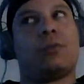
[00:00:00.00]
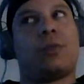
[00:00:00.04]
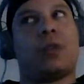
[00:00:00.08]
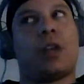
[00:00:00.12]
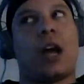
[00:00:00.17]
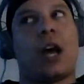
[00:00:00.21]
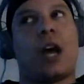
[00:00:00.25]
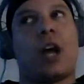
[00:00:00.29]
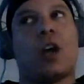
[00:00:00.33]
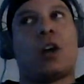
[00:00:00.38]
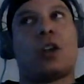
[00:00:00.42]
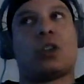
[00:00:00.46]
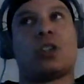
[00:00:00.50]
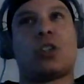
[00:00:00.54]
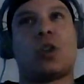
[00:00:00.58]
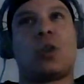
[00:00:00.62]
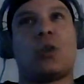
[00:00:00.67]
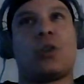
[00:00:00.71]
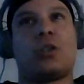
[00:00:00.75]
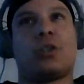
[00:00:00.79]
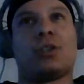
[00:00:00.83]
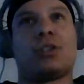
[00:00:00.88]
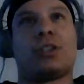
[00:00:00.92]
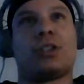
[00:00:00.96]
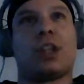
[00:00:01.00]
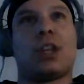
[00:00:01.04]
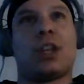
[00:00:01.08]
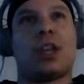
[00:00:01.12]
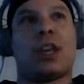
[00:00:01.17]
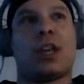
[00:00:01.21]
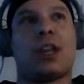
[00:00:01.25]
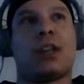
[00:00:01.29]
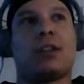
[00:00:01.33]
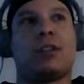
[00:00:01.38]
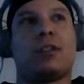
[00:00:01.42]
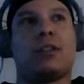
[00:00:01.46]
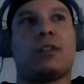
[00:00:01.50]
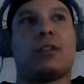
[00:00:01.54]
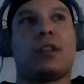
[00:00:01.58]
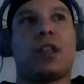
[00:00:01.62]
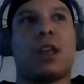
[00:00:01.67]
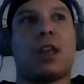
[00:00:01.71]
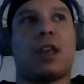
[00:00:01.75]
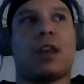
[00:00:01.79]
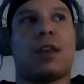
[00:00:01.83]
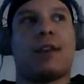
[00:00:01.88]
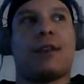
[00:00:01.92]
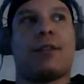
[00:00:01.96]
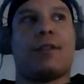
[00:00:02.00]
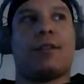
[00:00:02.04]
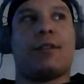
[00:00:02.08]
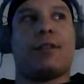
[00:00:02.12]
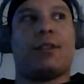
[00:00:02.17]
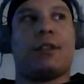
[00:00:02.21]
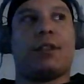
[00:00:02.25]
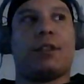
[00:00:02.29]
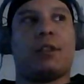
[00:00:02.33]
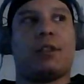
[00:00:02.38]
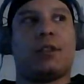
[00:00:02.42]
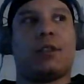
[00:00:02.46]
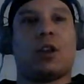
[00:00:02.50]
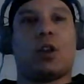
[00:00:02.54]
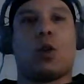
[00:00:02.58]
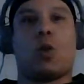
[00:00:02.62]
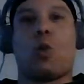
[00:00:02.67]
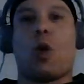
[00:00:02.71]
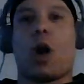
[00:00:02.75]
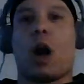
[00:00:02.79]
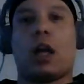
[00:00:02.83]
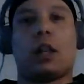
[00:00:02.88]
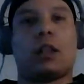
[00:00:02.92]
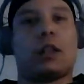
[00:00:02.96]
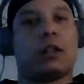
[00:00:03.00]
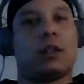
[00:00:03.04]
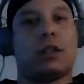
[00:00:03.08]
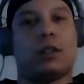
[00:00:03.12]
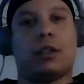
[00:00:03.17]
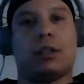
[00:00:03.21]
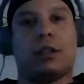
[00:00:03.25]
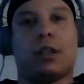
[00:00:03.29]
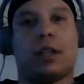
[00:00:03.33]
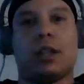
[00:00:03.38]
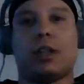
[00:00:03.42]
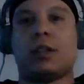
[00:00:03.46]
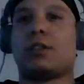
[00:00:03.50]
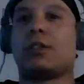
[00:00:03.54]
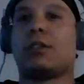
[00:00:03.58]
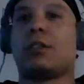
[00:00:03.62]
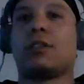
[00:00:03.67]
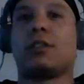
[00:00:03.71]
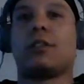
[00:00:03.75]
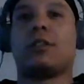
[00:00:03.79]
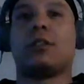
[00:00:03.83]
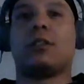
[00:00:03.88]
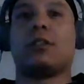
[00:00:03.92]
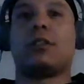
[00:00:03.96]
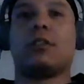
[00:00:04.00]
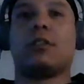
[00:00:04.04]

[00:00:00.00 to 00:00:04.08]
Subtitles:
I also understand that the quality isn't